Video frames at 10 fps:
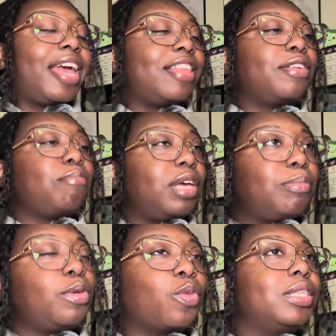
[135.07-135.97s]
and then
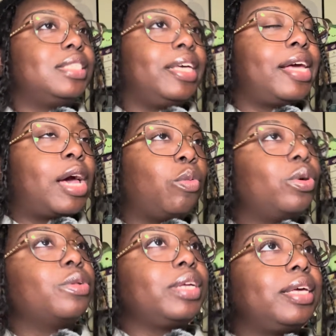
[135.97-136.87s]
maybe one day I
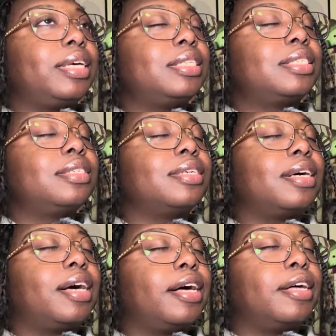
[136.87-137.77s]
will get
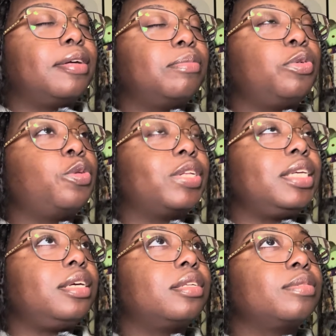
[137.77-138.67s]
who do I
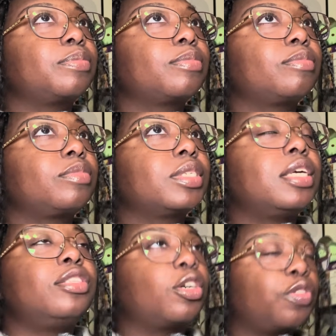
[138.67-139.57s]
need?
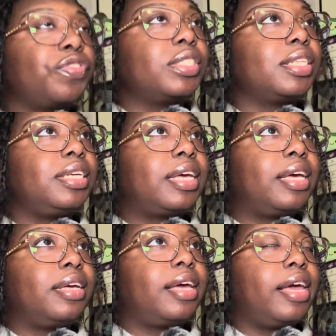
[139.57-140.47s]
Dr.
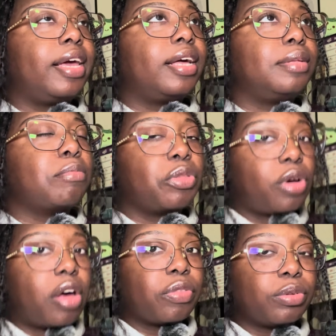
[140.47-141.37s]
Facilier and Mother
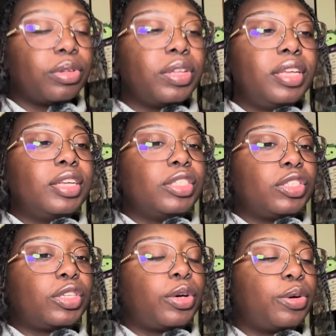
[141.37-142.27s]
Gothel.
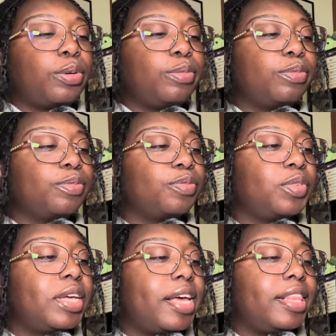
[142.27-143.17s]
So
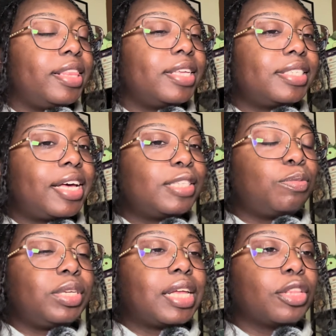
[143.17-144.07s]
this has
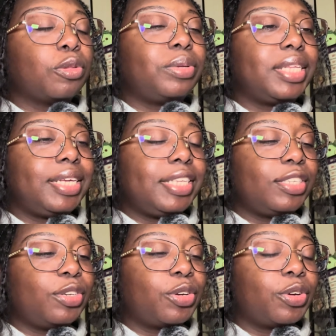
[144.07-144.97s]
been a little bit
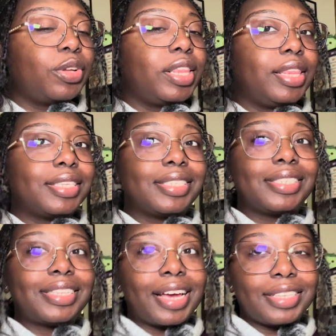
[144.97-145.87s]
easier this
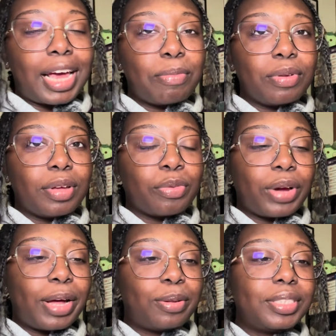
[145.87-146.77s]
second time
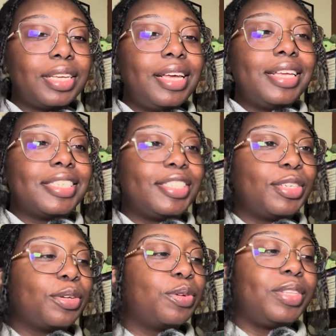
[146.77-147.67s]
around.
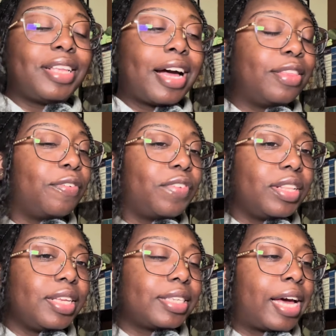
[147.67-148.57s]
Still not the
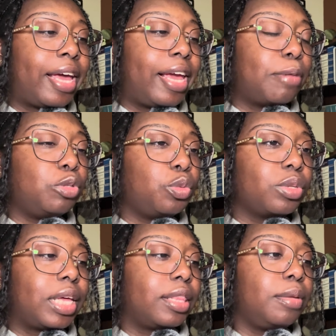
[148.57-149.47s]
funnest. I am doing
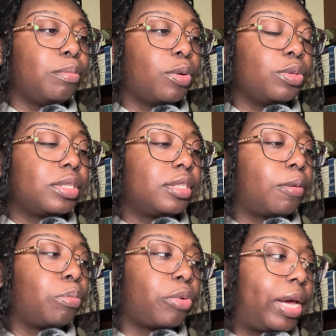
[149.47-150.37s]
like the most
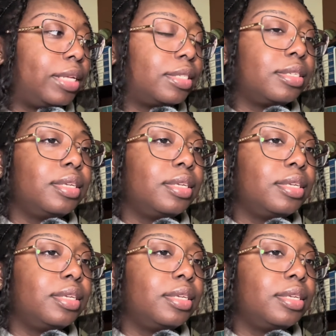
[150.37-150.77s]
bright